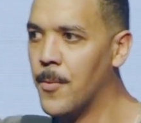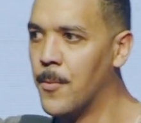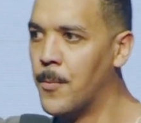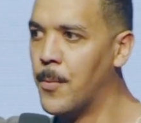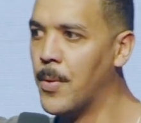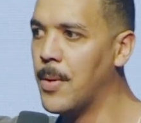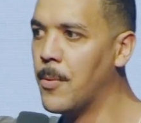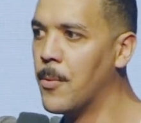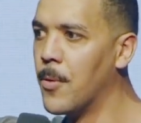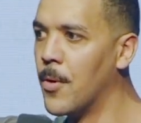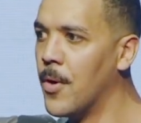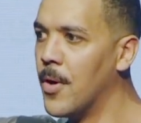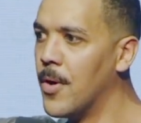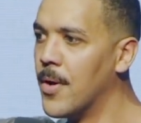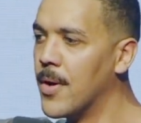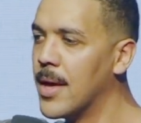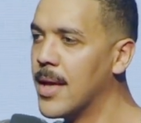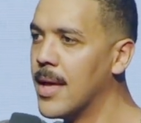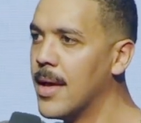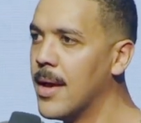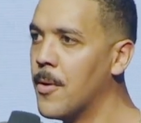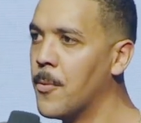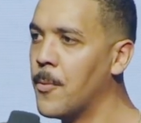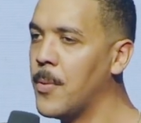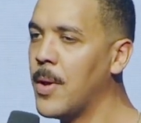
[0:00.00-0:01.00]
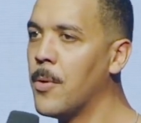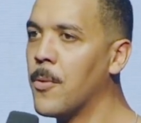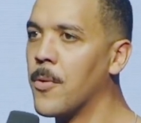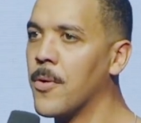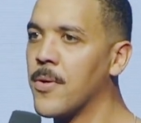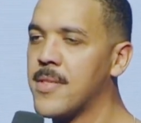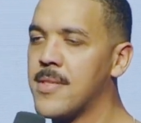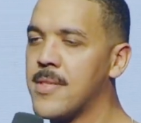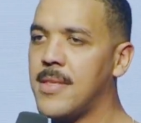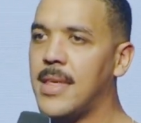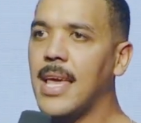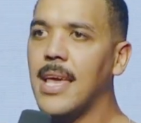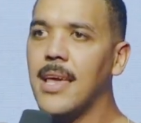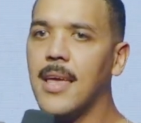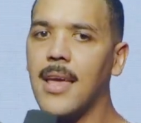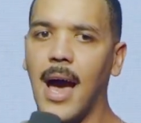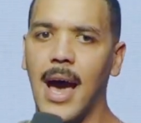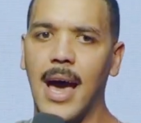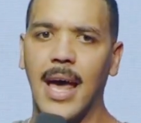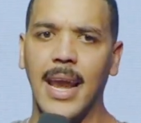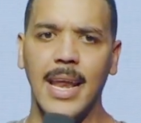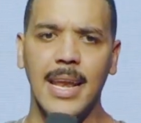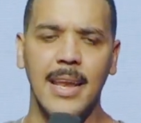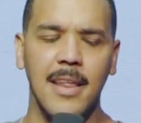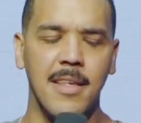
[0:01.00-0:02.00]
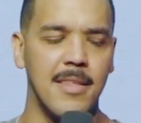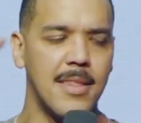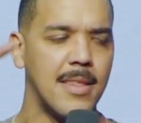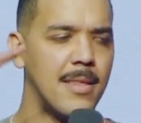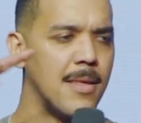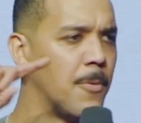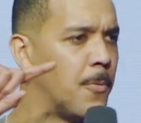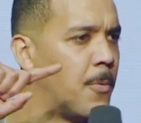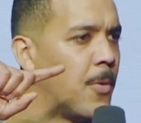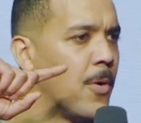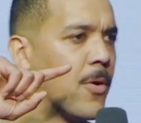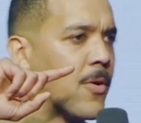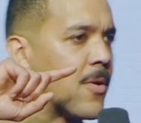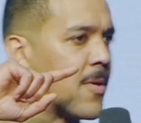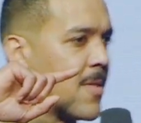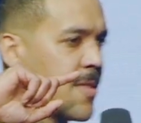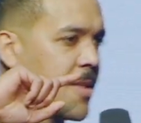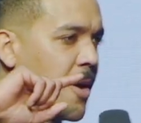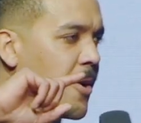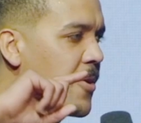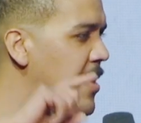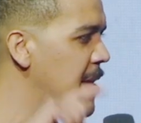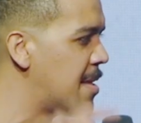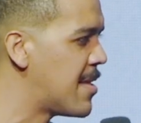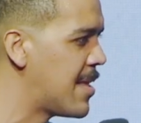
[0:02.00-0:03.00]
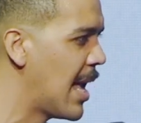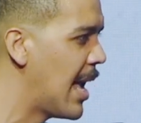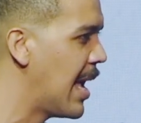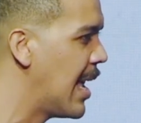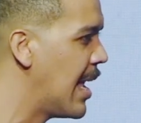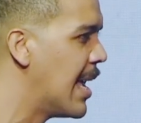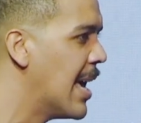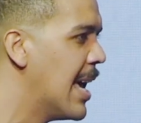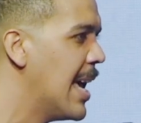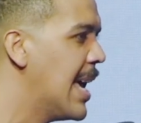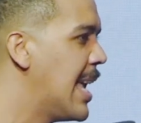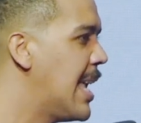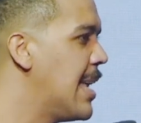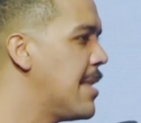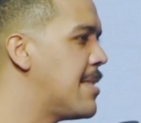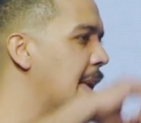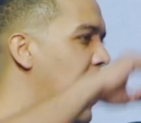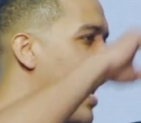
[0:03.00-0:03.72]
We will see God, and we'll start to say, he's